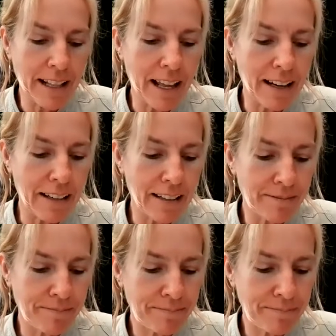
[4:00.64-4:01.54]
that,
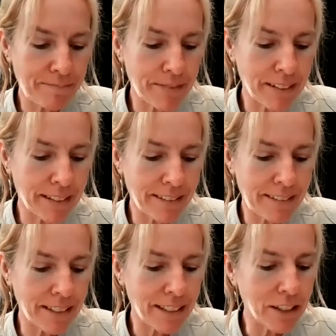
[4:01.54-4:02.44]

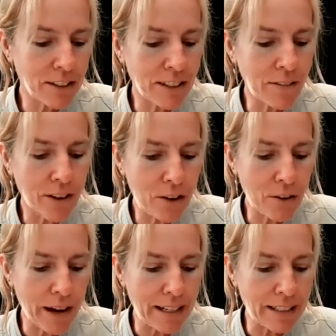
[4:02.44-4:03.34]
you know,
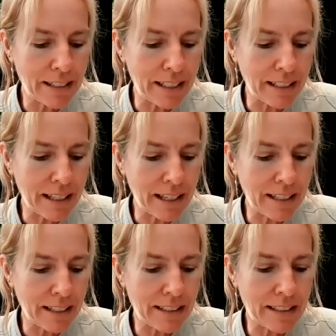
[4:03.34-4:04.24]
difficult energy,
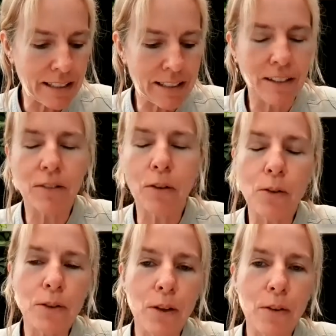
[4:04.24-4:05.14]
then it's
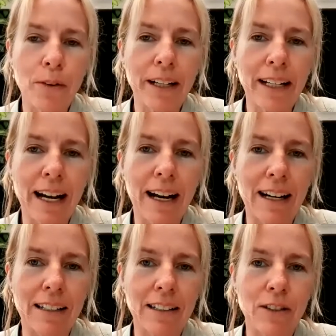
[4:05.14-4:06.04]
also really
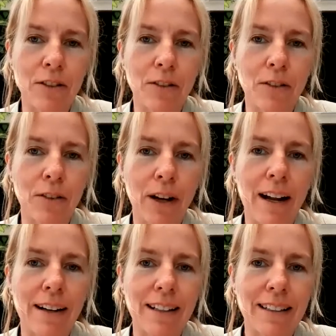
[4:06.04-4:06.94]
hard to
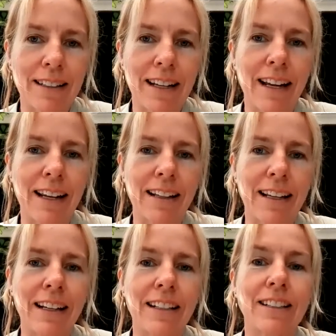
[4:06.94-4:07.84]
understand
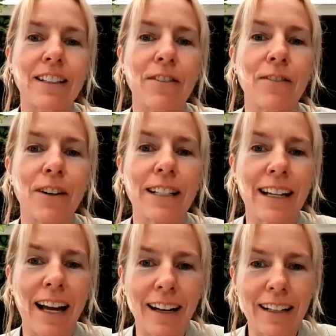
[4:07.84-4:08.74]
the energy of
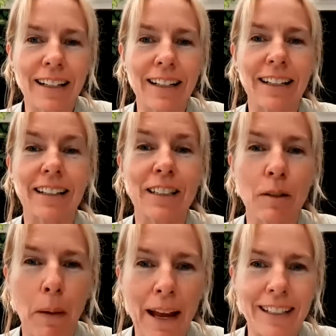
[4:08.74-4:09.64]
vitality and
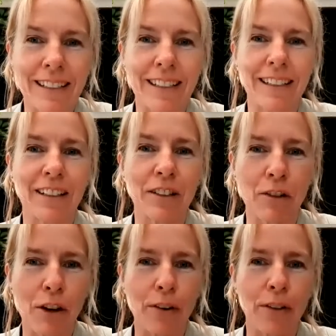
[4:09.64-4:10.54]
expansion and
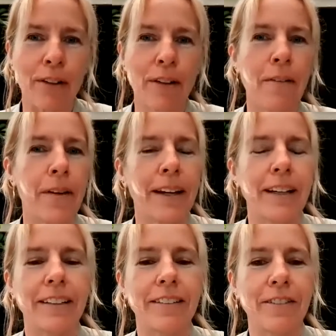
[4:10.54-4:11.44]
growth.
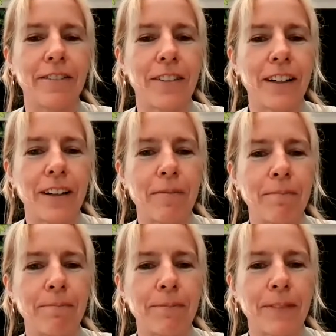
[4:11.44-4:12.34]
You've,
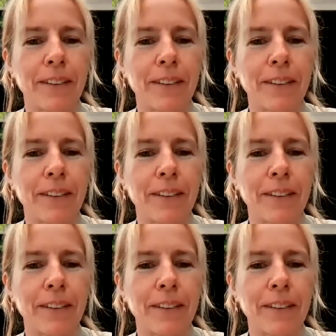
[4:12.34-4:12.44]
um,